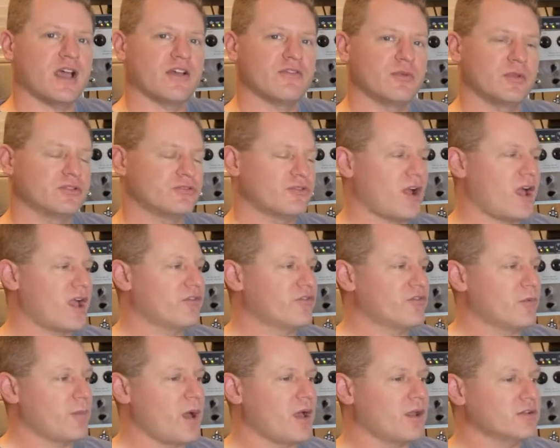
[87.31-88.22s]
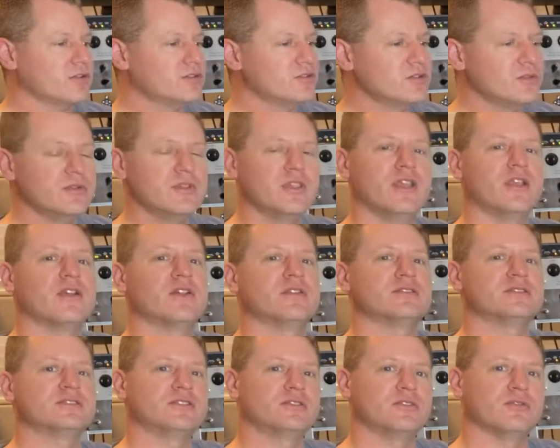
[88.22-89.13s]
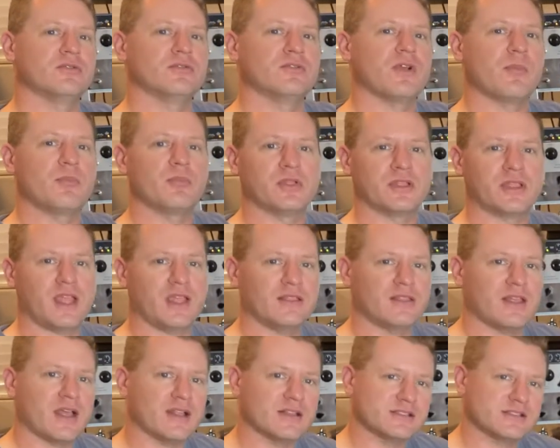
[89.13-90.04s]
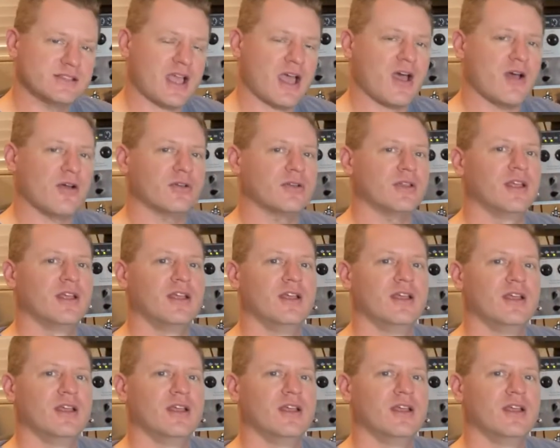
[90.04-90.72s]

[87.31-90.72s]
I've been trying for about 2 years to replicate that sound,